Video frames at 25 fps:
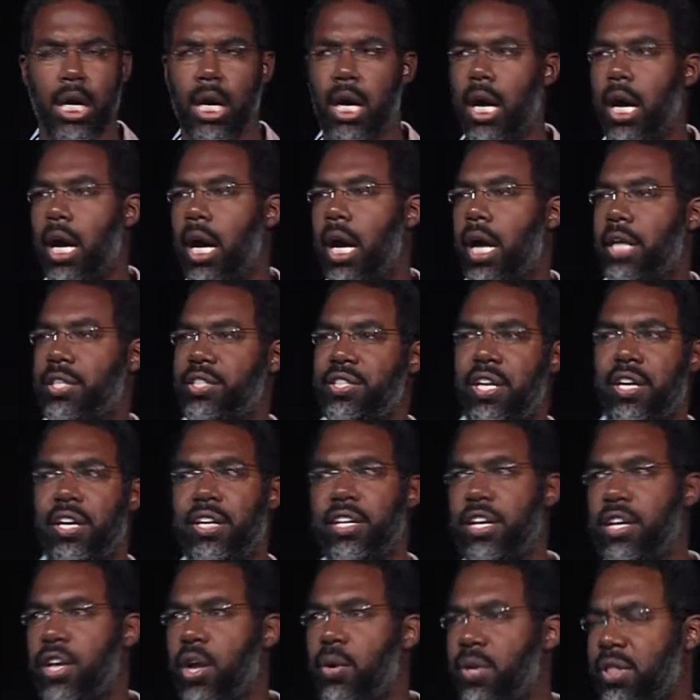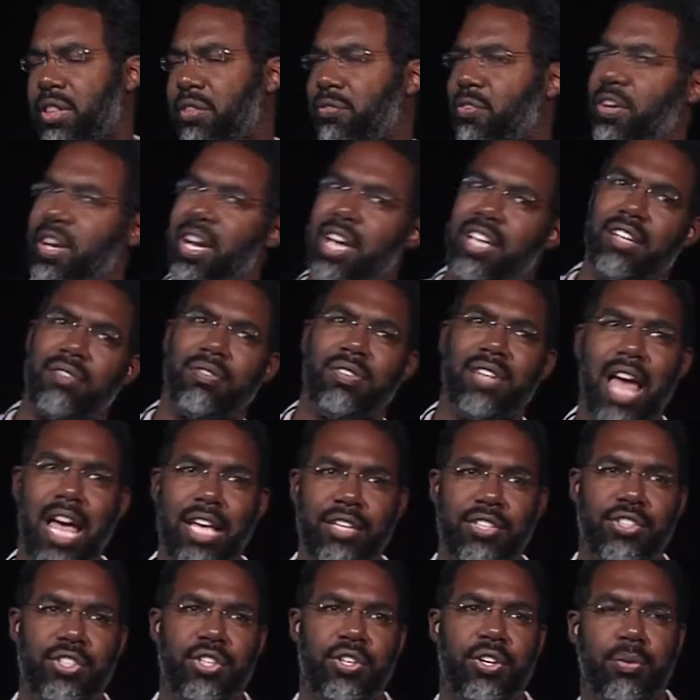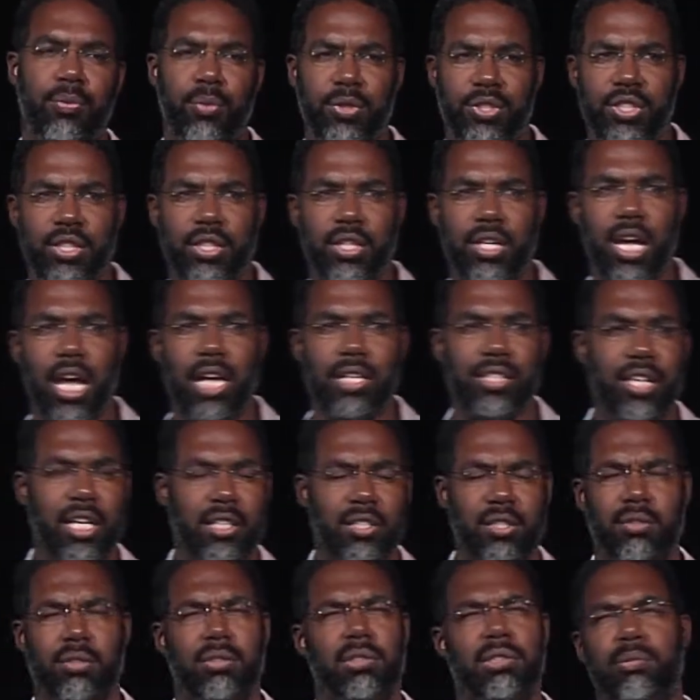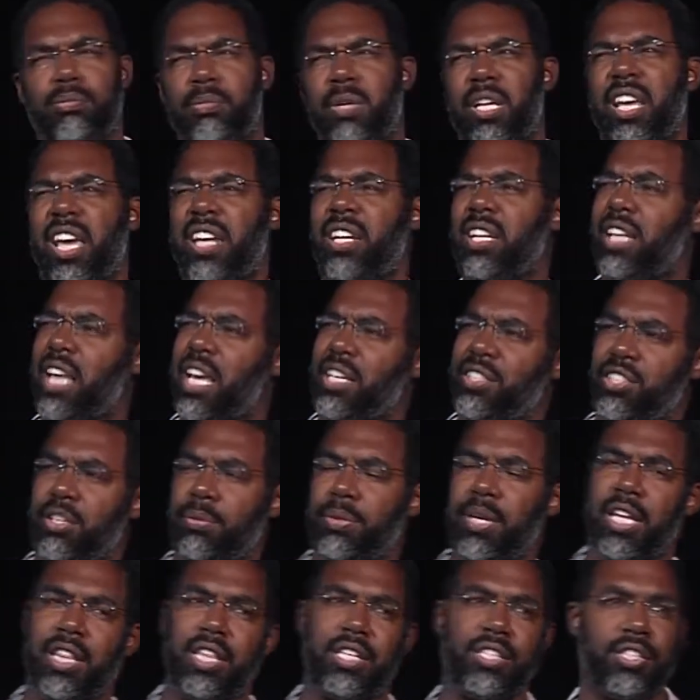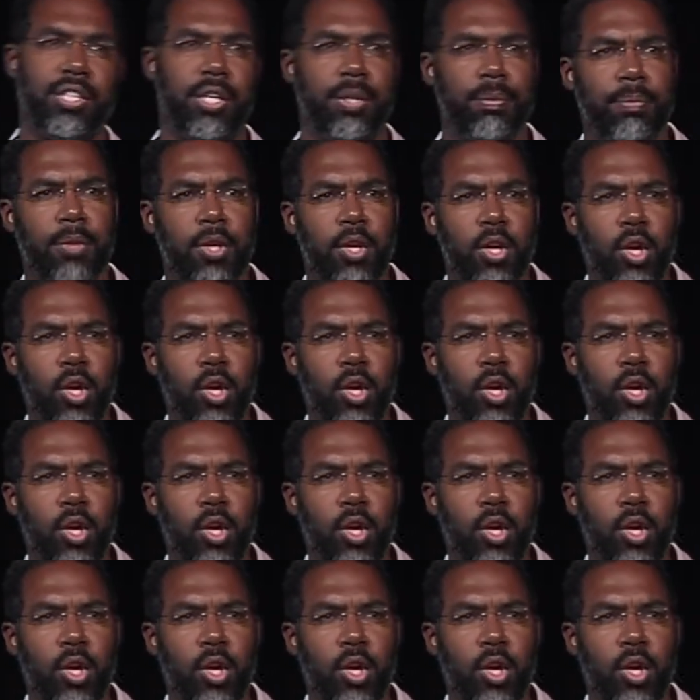It sent out a note at the very end of last year in which it contacted, end of last year, beginning of this year,